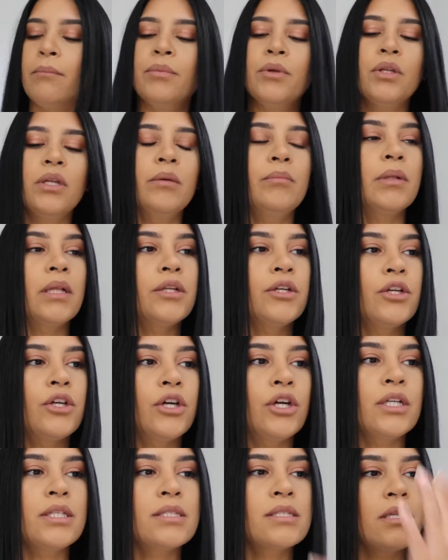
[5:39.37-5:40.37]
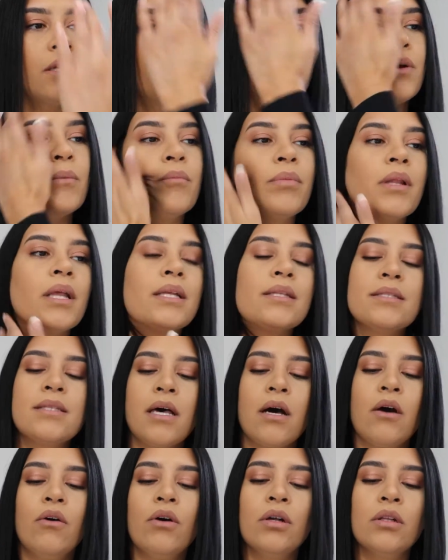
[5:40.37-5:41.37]
beauty blender and see if it blends
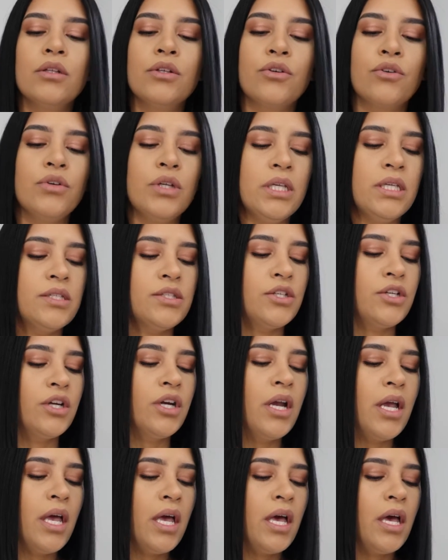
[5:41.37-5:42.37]
out a little easier.